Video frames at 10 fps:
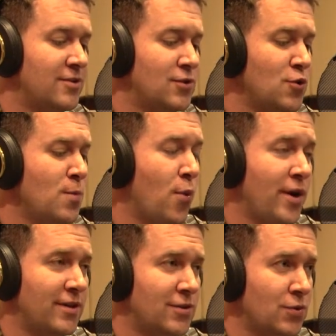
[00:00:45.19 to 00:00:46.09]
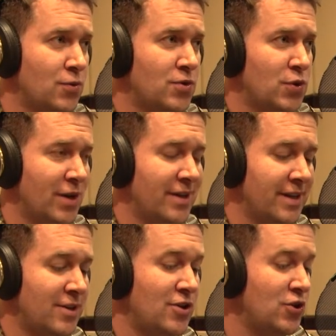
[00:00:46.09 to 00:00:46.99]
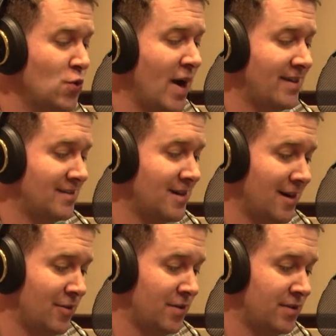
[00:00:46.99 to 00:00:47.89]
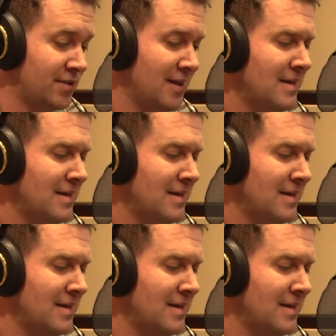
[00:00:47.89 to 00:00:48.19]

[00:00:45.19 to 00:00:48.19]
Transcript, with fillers: 2.2 trillion US dollars